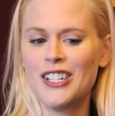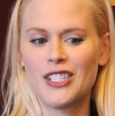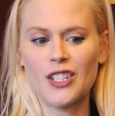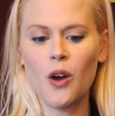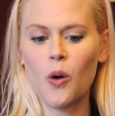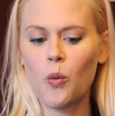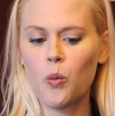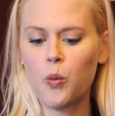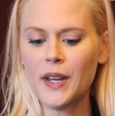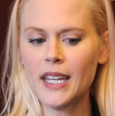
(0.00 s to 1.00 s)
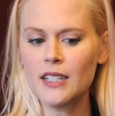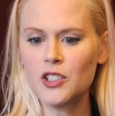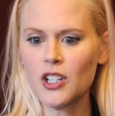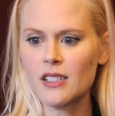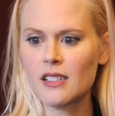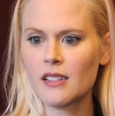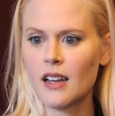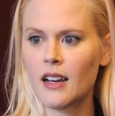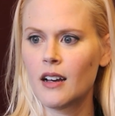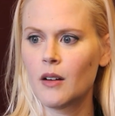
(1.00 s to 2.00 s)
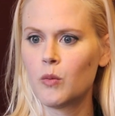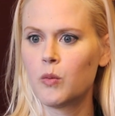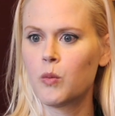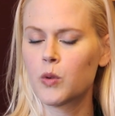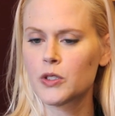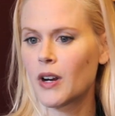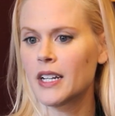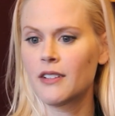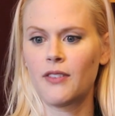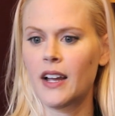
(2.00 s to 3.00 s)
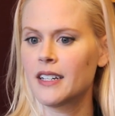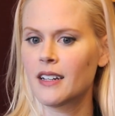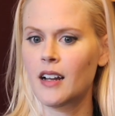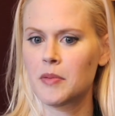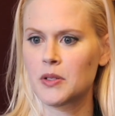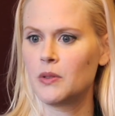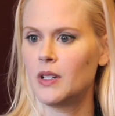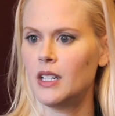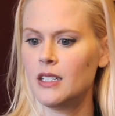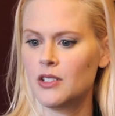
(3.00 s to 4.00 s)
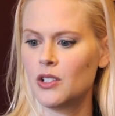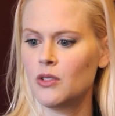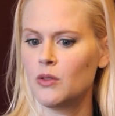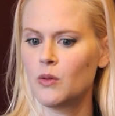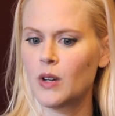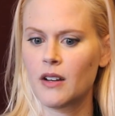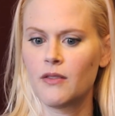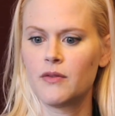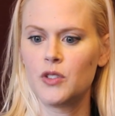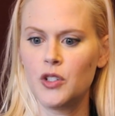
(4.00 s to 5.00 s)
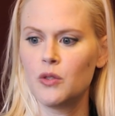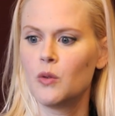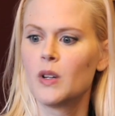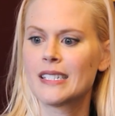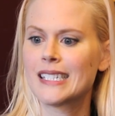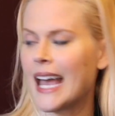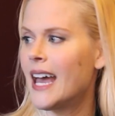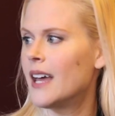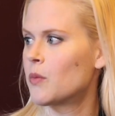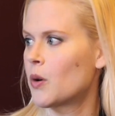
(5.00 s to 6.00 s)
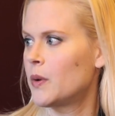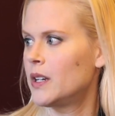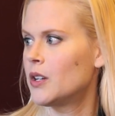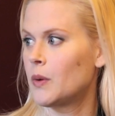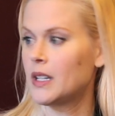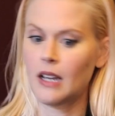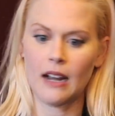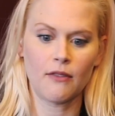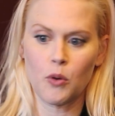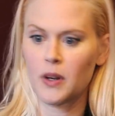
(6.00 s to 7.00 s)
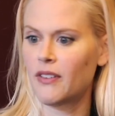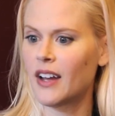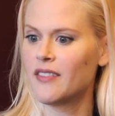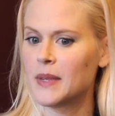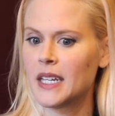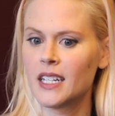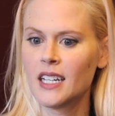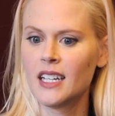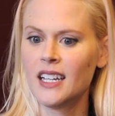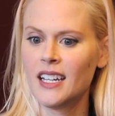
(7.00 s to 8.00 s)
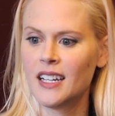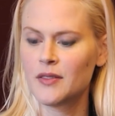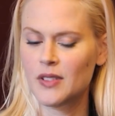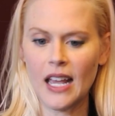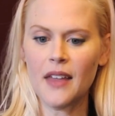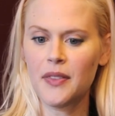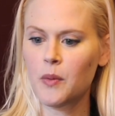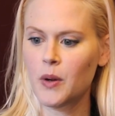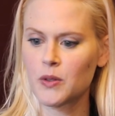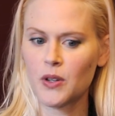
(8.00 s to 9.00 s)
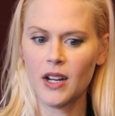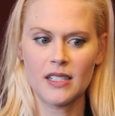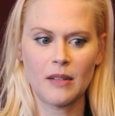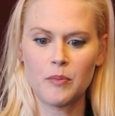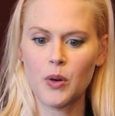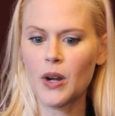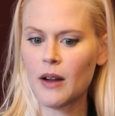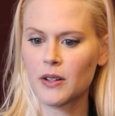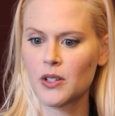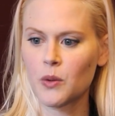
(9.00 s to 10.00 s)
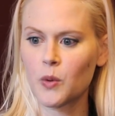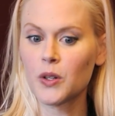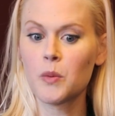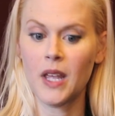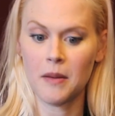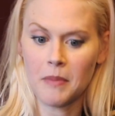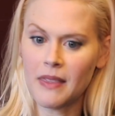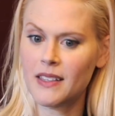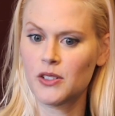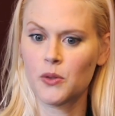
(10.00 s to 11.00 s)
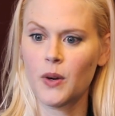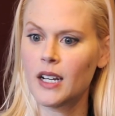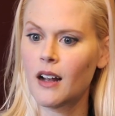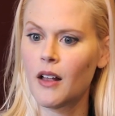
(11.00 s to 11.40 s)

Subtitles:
So we just were trying to find an opportunity to kind of do a set where we, you know, we had a 45-minute set that we were trying to put out into the world, and we had met these great